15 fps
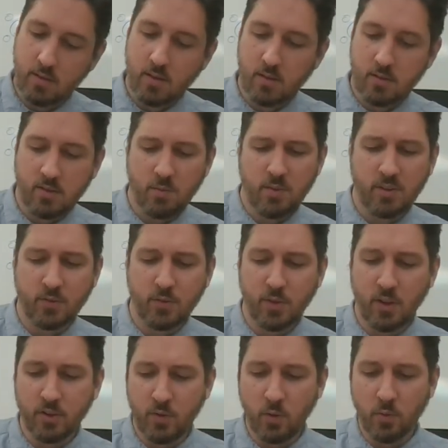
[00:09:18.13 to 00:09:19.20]
Some of these
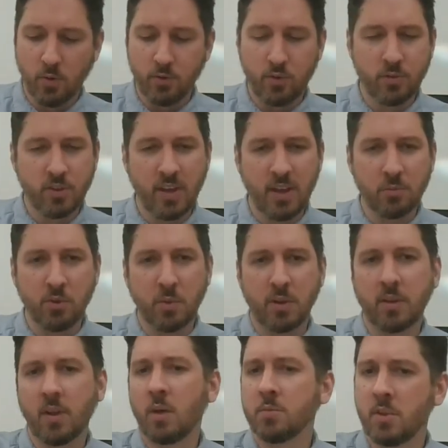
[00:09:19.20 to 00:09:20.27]
philosophy words, you say them too many
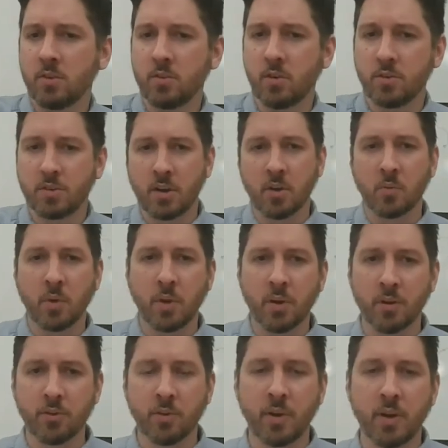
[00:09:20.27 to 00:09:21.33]
times, they start sounding weird
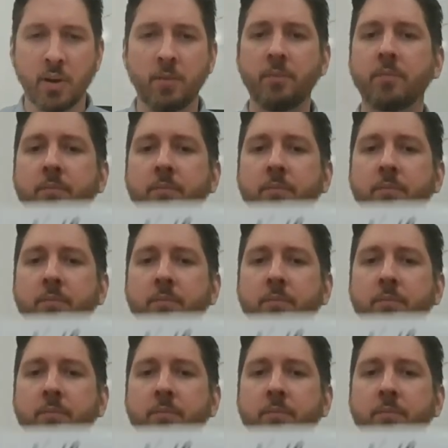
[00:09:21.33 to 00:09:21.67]
in your head.